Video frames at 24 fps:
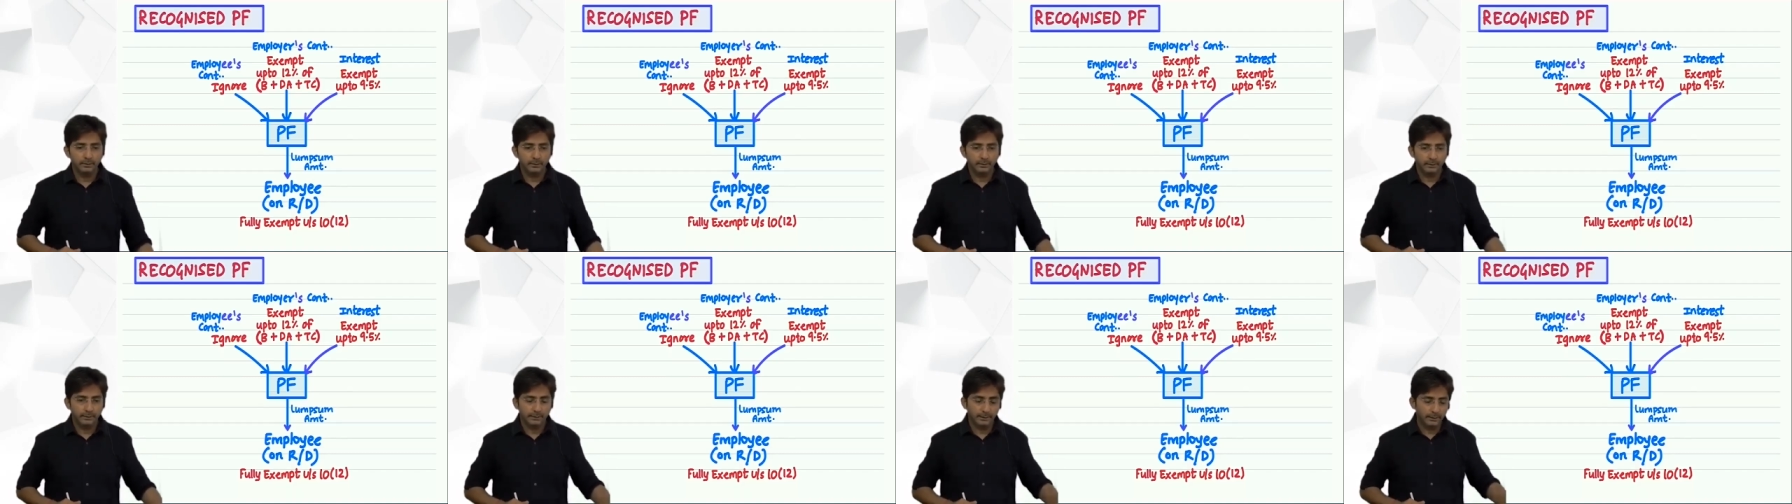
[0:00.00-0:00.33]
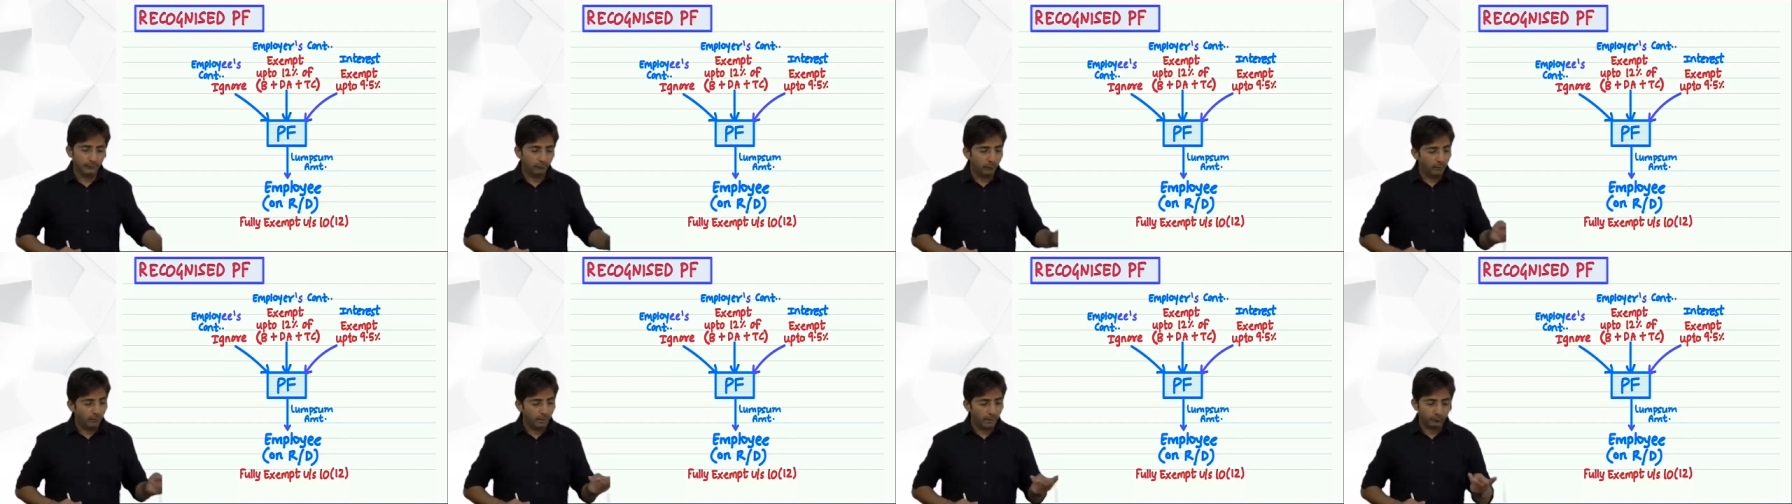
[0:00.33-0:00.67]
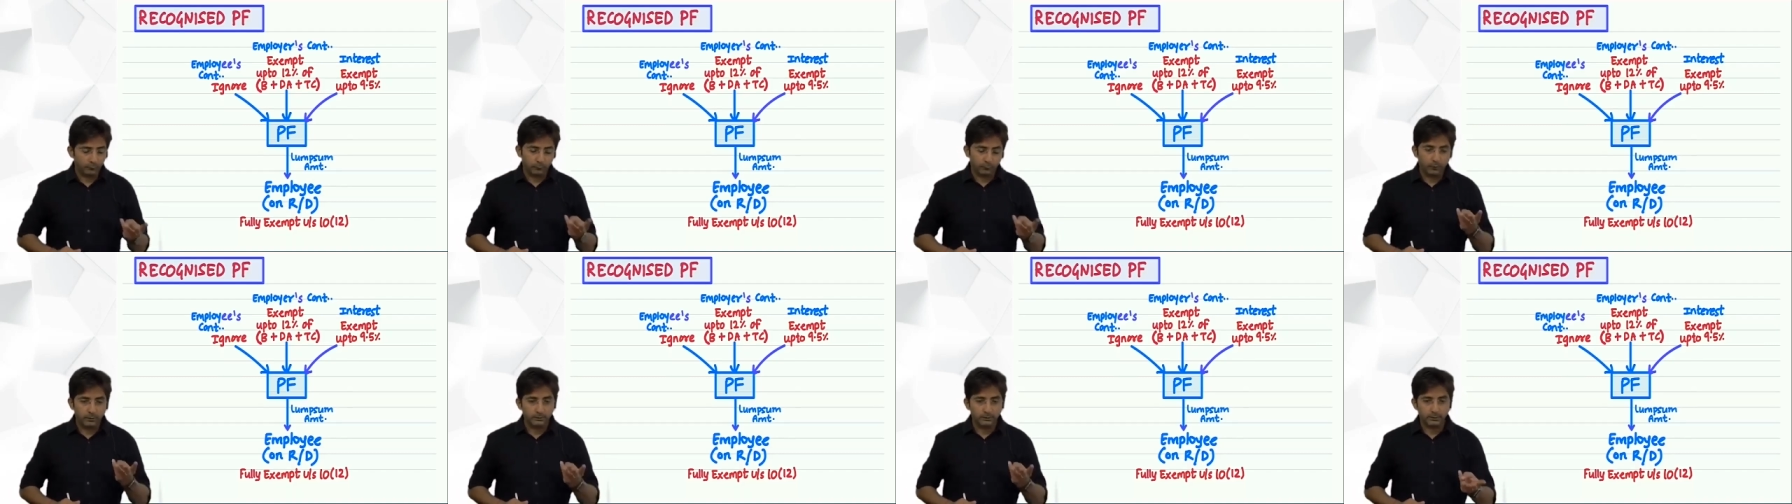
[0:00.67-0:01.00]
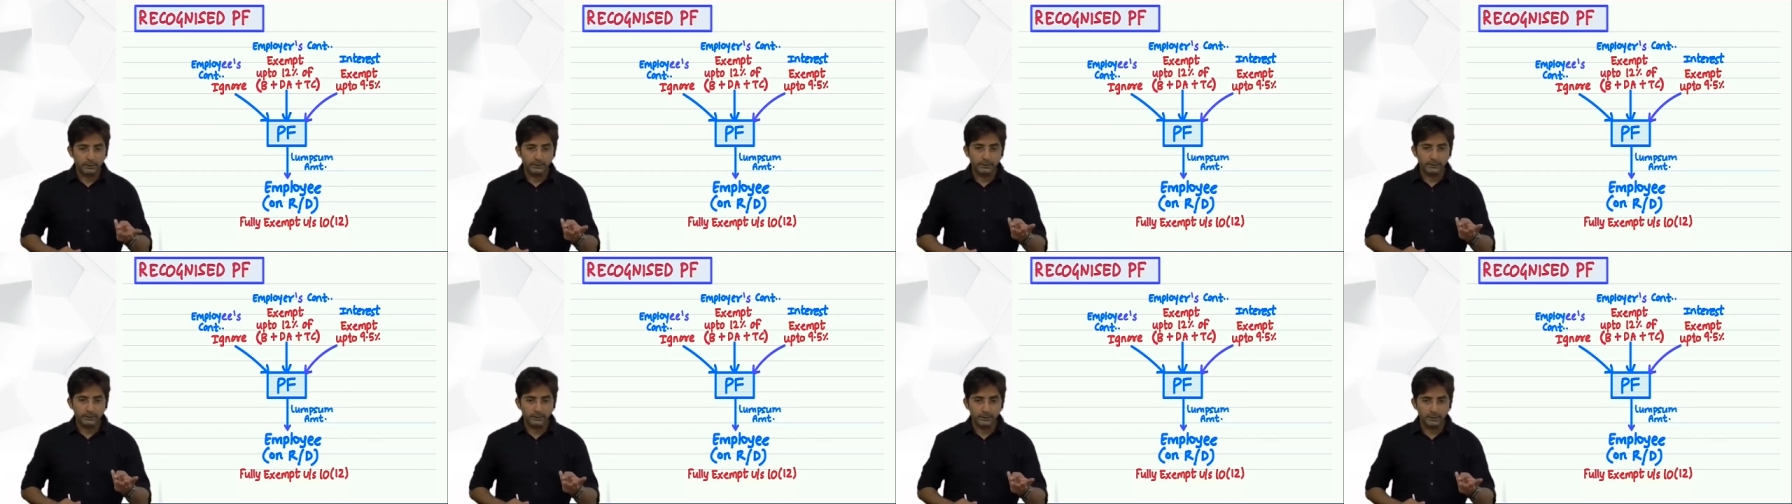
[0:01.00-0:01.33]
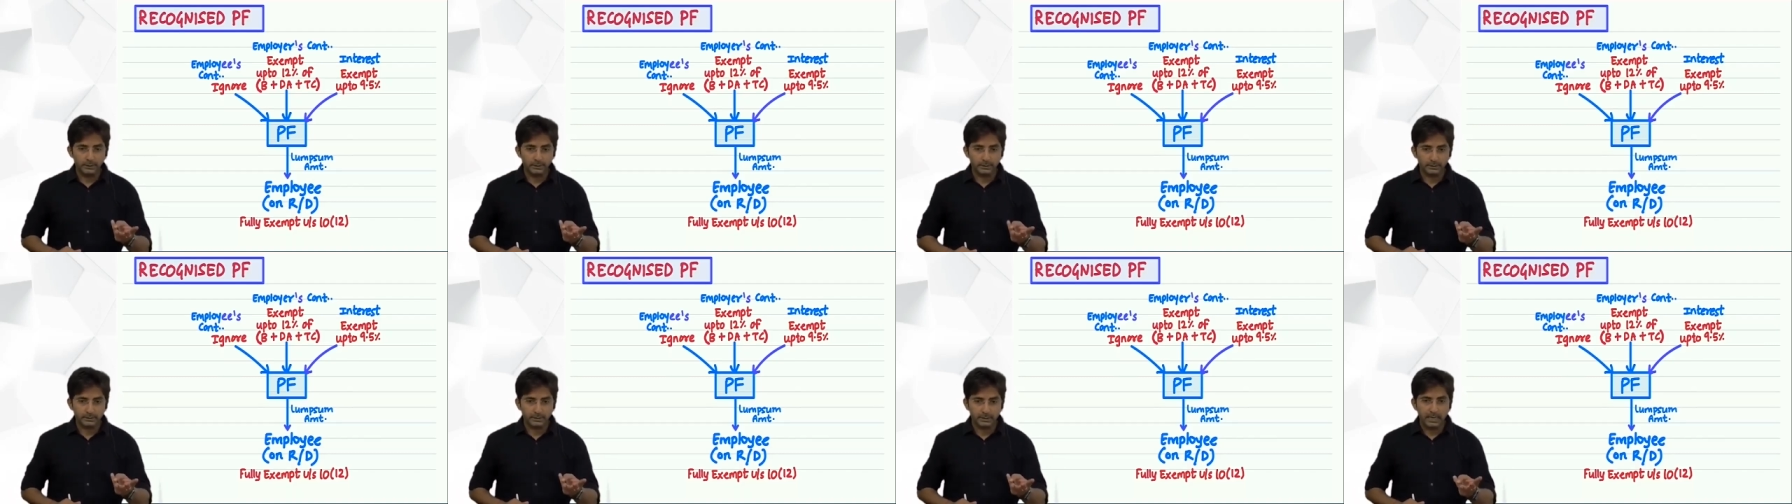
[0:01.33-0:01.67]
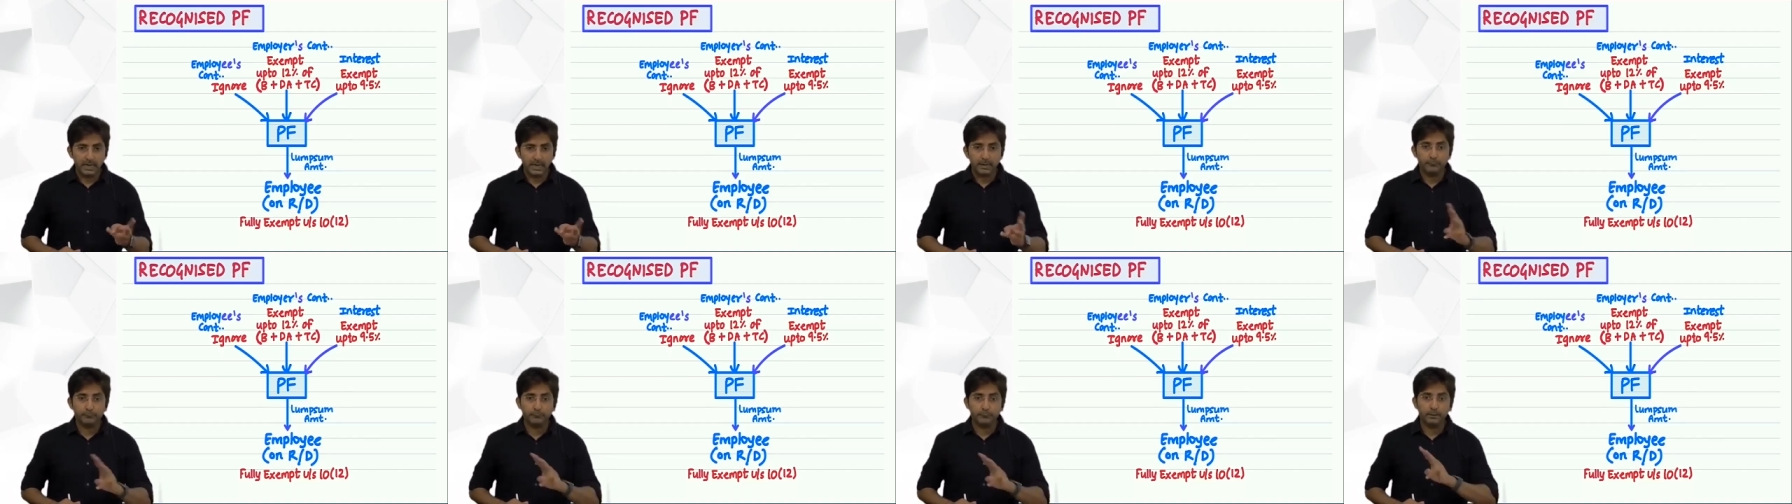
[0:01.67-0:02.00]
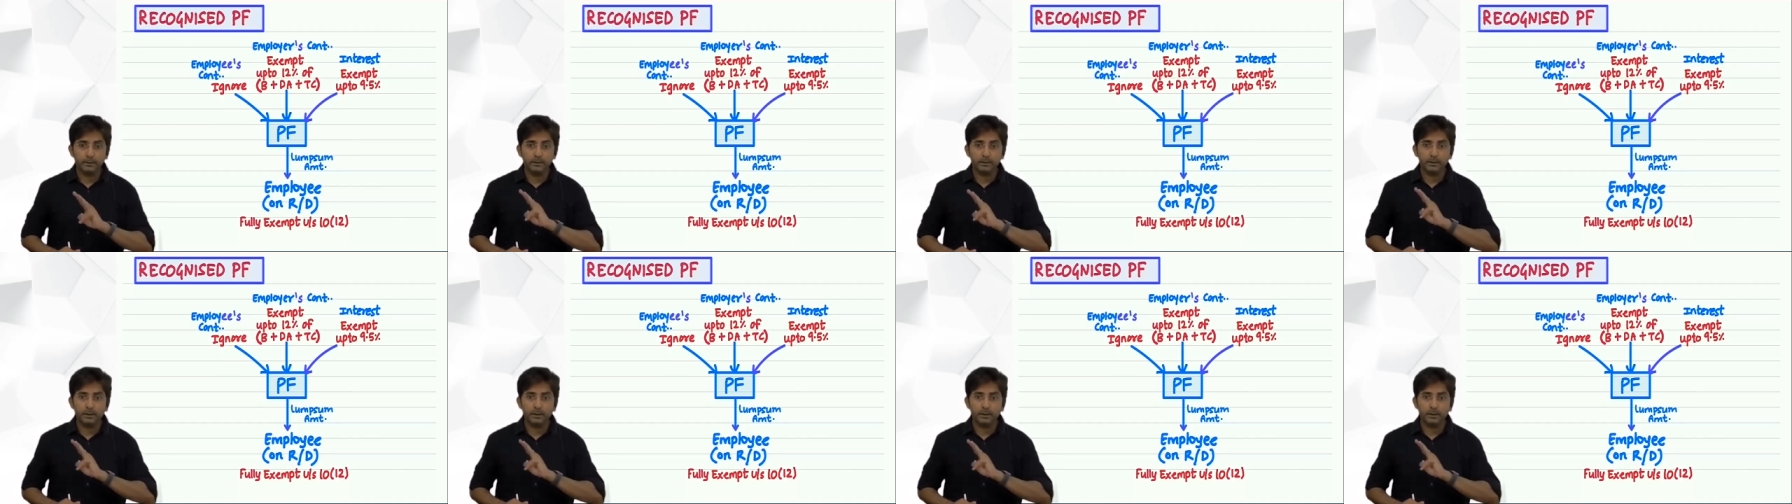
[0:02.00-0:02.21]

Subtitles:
He worked for 3 years, after